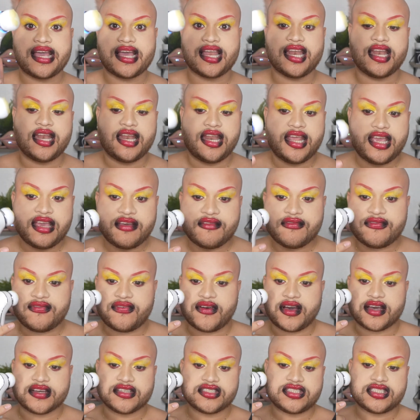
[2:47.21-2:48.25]
clean
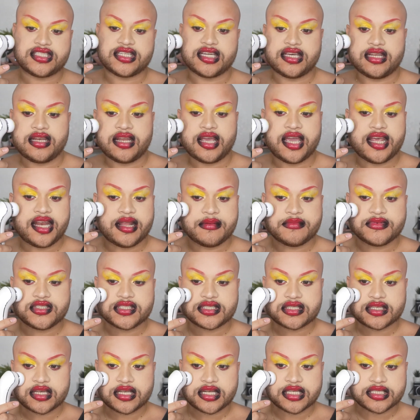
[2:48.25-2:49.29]
function, and I'm
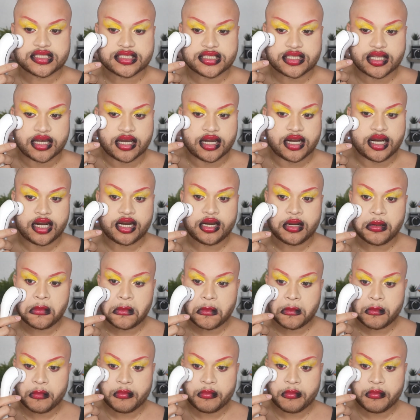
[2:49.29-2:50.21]
just gonna start